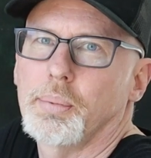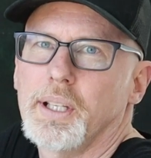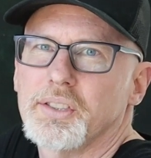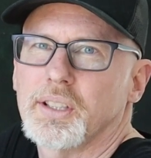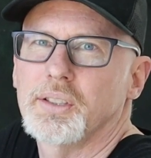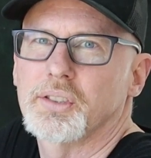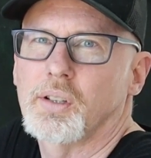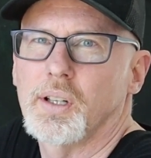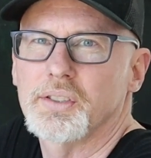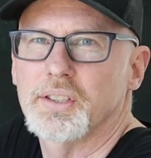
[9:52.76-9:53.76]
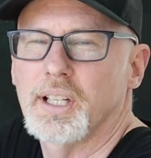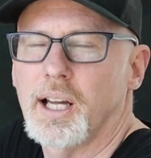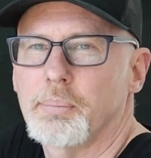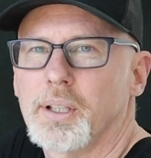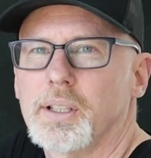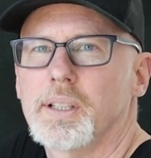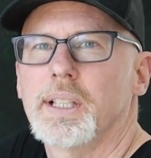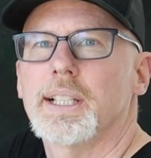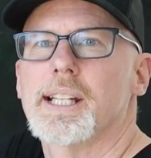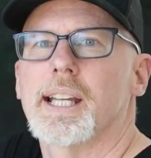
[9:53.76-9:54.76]
piece that goes across the top here.
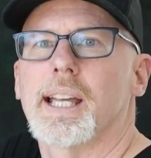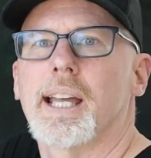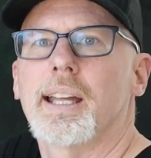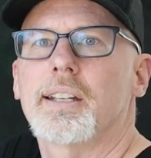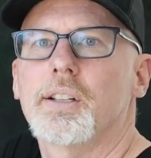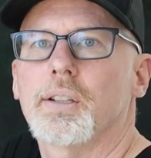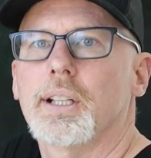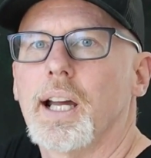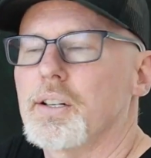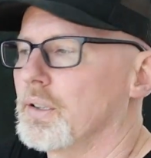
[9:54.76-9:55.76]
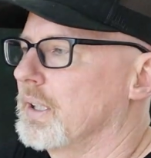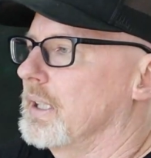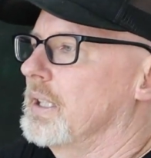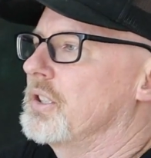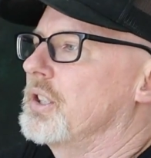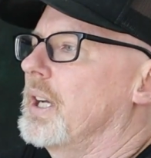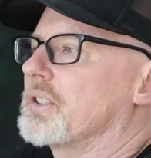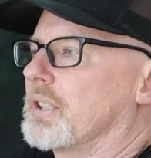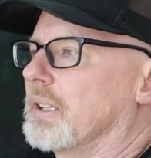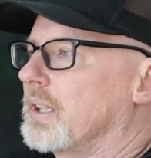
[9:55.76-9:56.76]
and you can actually
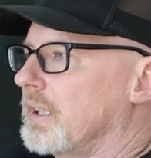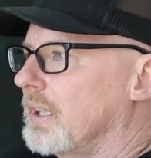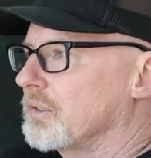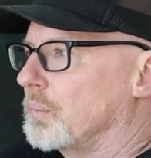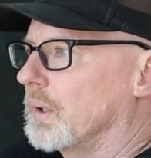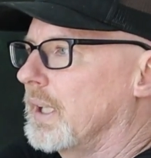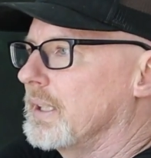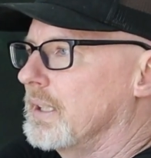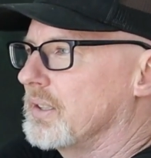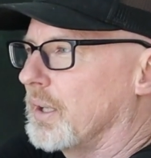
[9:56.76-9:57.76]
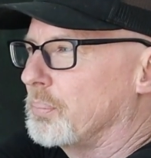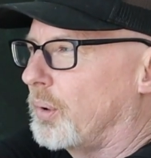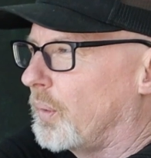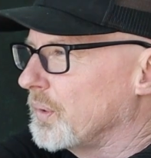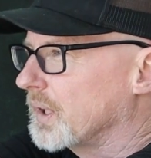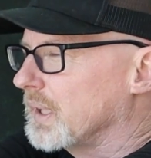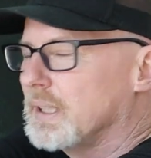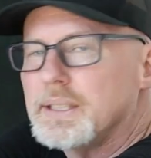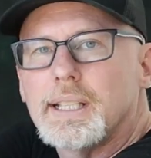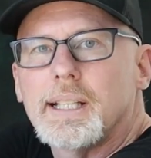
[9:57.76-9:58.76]
adjust it. I think that's what I did, is I pulled the
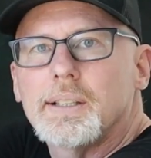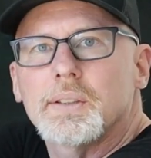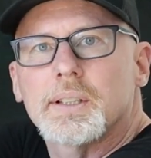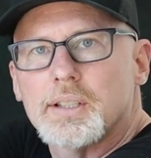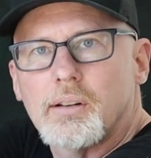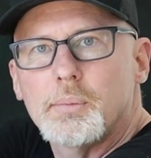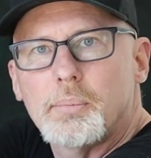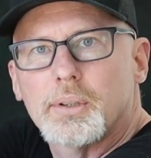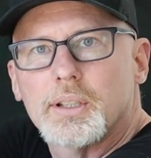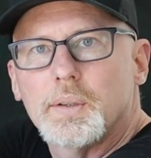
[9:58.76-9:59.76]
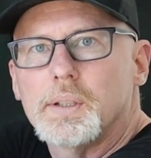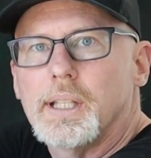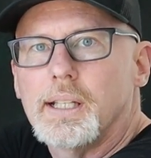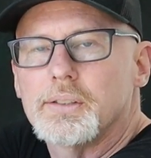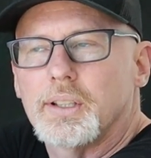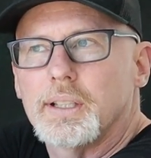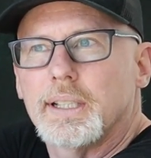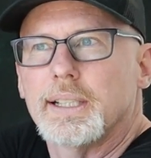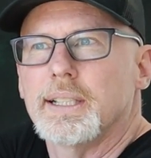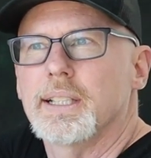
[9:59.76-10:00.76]
gun down, because I remember doing that. It's like,
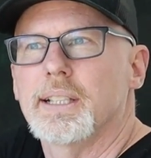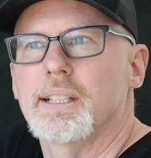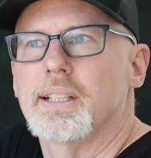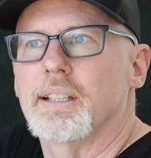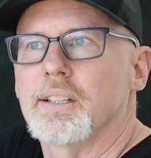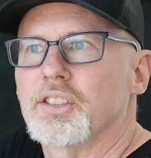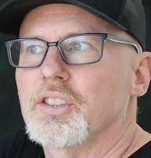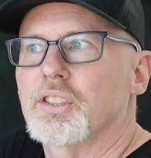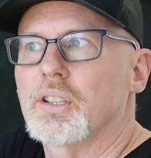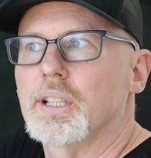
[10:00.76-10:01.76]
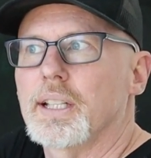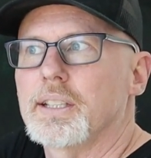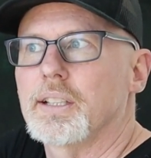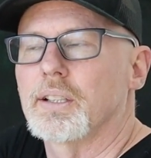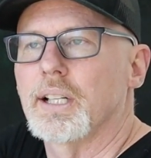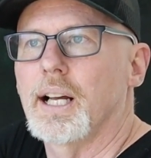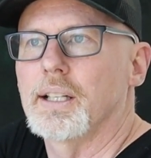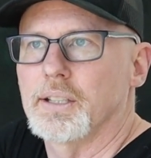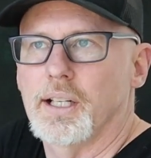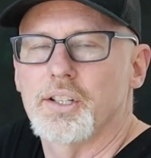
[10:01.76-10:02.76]
is this a good idea or
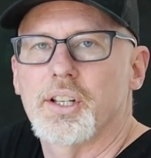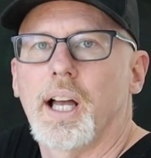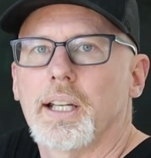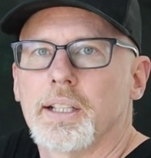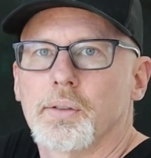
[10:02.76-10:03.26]
not? And then I shot and